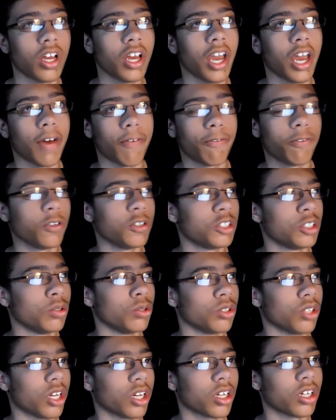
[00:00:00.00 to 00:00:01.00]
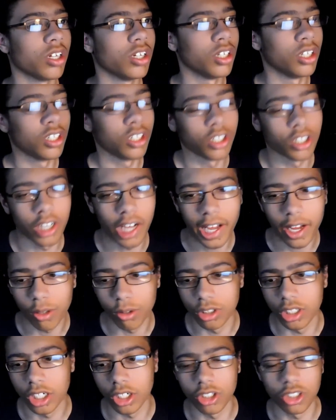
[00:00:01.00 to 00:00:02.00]
At first she was like, uh, how
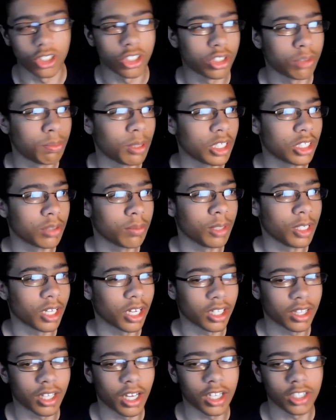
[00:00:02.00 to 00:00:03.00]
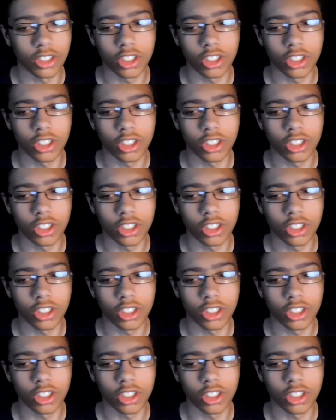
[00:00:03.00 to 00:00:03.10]
dare she speak to me like that?